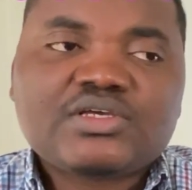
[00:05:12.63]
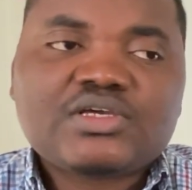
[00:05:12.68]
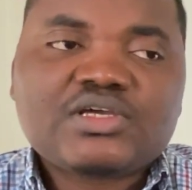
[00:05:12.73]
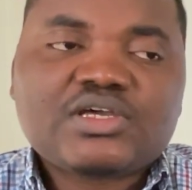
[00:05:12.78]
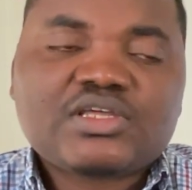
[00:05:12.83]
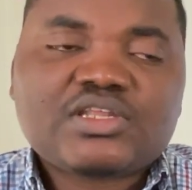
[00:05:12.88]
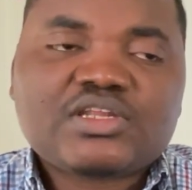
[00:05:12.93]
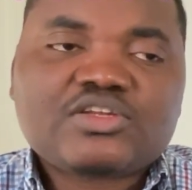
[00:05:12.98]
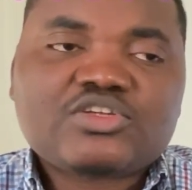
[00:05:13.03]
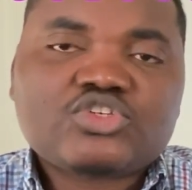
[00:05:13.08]
And
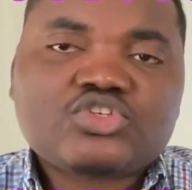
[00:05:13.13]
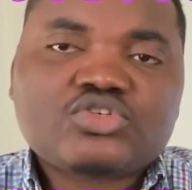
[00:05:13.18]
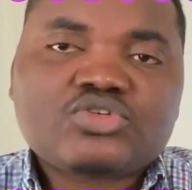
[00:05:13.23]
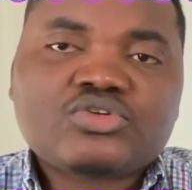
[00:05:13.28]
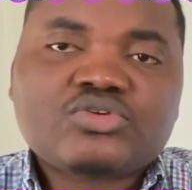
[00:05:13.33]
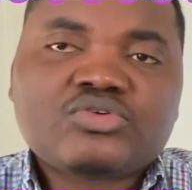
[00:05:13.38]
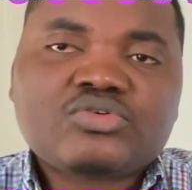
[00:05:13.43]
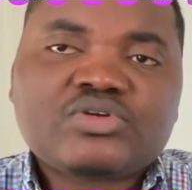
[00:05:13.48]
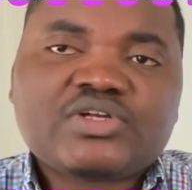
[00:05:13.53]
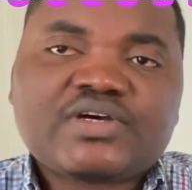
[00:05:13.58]
then you should
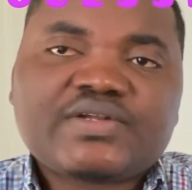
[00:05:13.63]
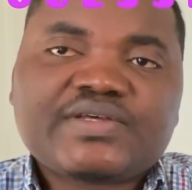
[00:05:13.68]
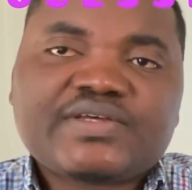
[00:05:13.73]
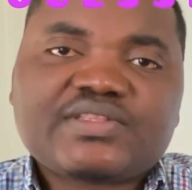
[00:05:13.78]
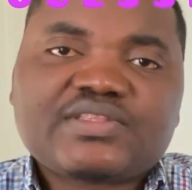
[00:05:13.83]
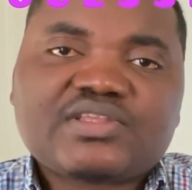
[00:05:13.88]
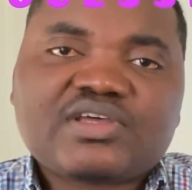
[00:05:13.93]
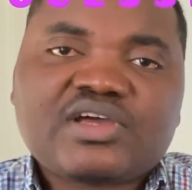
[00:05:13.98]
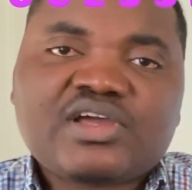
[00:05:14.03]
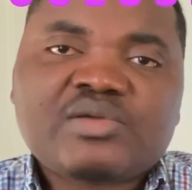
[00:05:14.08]
know that the
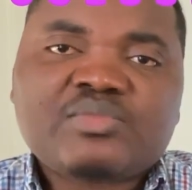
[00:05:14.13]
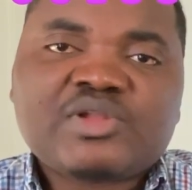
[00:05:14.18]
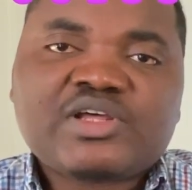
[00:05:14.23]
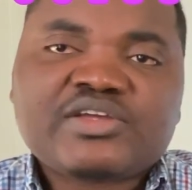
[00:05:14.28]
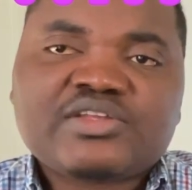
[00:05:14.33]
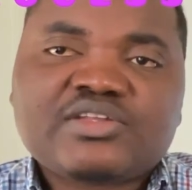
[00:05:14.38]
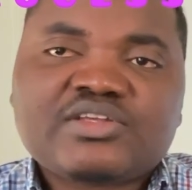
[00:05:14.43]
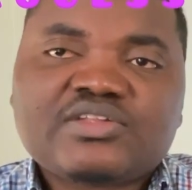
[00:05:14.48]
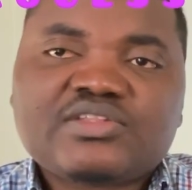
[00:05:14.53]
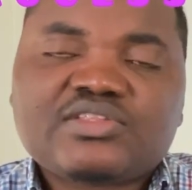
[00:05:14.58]
timeline
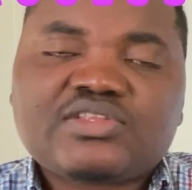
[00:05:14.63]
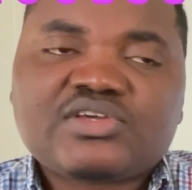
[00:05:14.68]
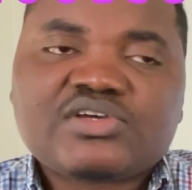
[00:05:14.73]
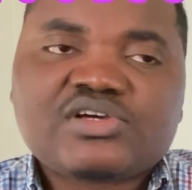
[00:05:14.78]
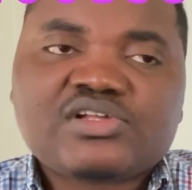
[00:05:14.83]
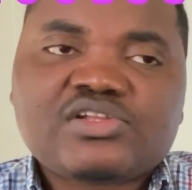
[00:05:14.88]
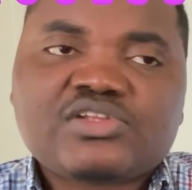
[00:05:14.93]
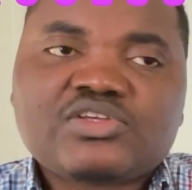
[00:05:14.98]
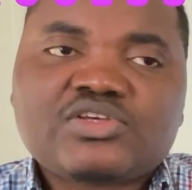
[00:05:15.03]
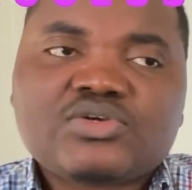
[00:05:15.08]
they
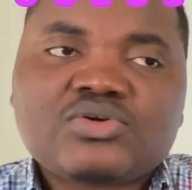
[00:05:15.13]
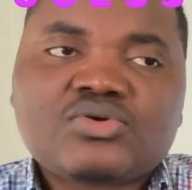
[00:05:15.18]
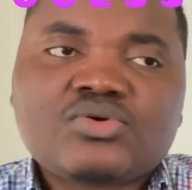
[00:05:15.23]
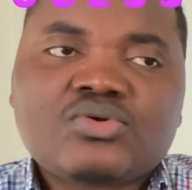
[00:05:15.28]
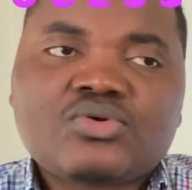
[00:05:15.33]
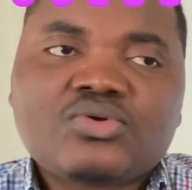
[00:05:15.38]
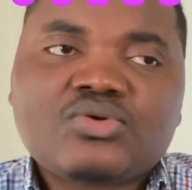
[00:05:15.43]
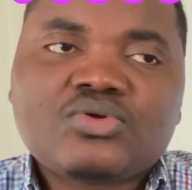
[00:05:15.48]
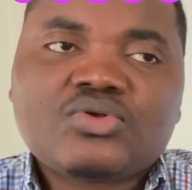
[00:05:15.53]
tell you